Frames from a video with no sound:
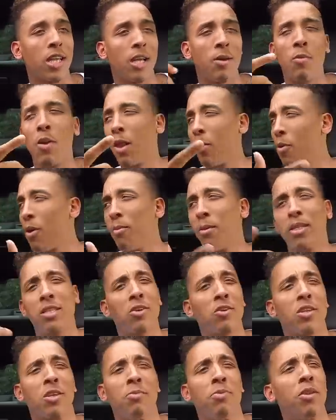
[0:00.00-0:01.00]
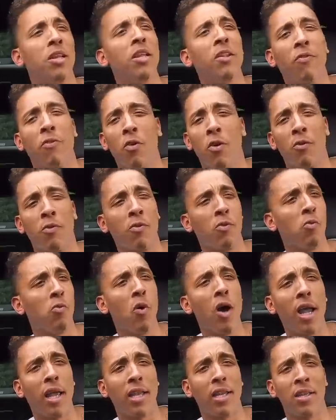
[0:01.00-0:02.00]
Like, I'm like, what am I talking to the police for? For
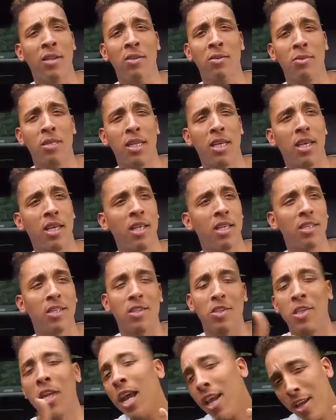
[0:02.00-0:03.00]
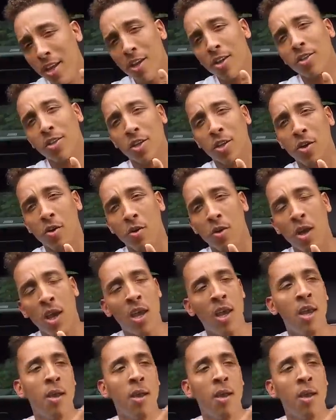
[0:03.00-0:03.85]
what? You know what I'm saying? This was 10 years ago.